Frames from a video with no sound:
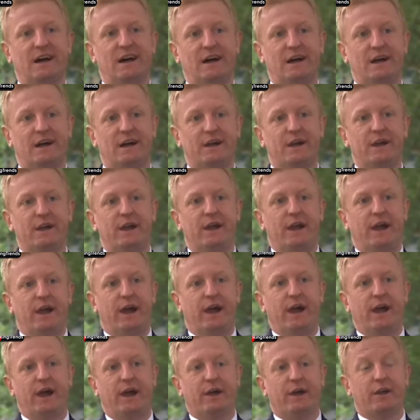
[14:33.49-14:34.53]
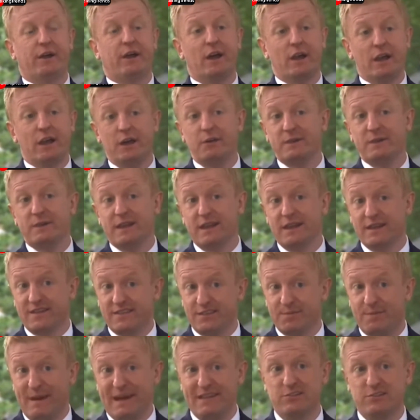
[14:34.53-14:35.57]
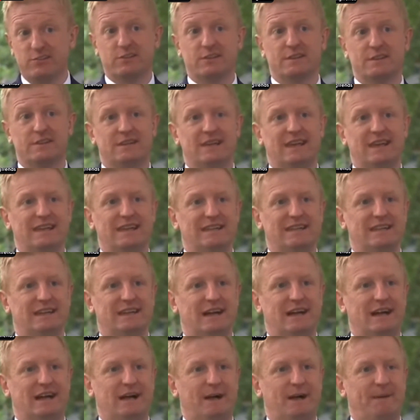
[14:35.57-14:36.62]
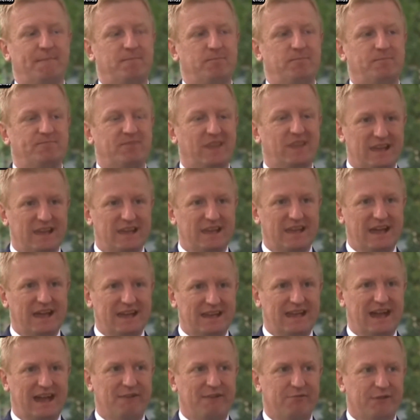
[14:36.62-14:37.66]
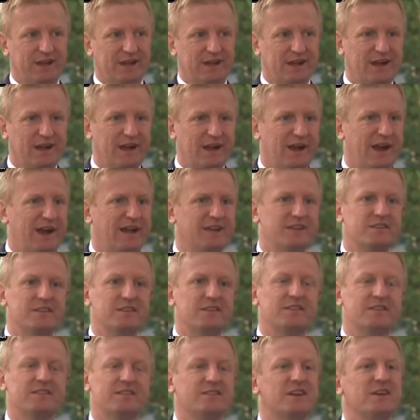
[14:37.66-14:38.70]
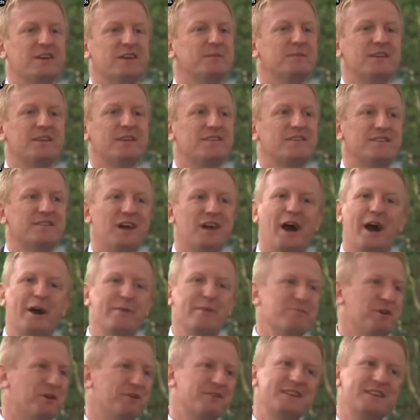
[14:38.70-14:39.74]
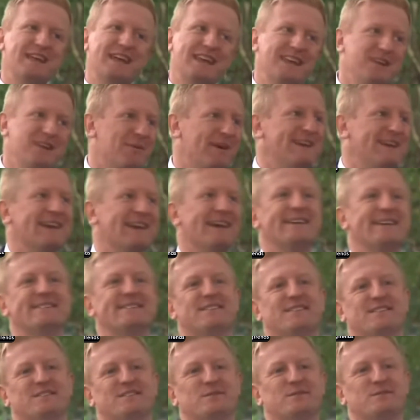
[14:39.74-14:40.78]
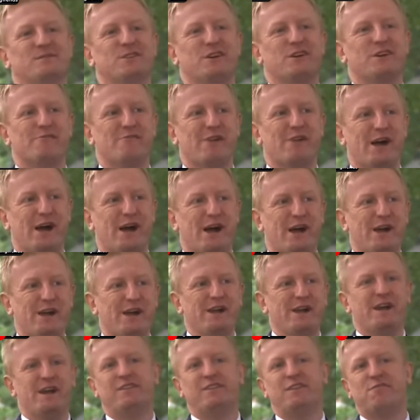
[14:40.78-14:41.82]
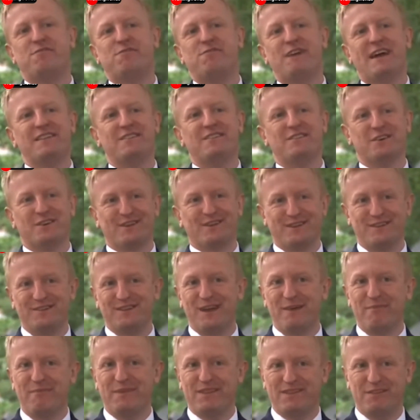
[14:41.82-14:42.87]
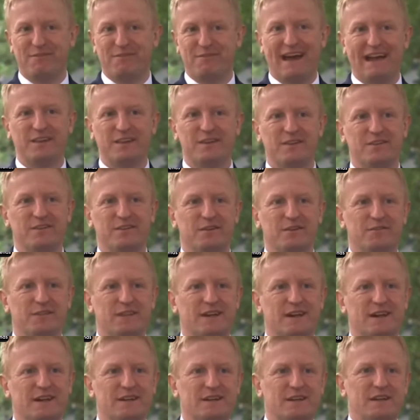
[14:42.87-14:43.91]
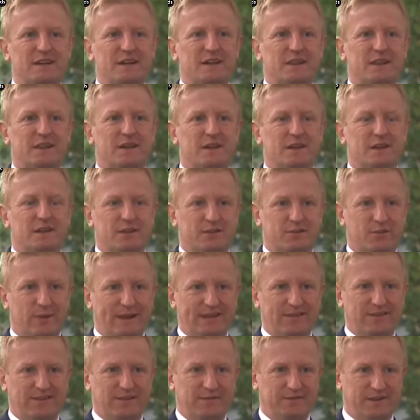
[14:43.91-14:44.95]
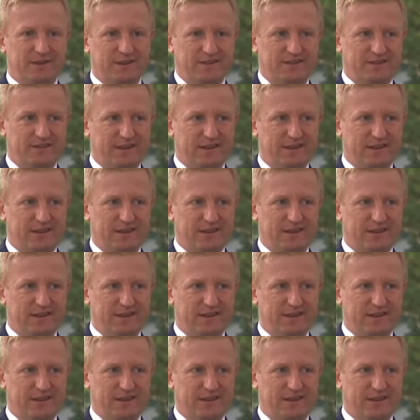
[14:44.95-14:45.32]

Uh, uh, colonial expansion in, um, in, in Africa in circumstances that I'm not in any way going to sort of uh, defend or condemn with the values of the, the, the 21st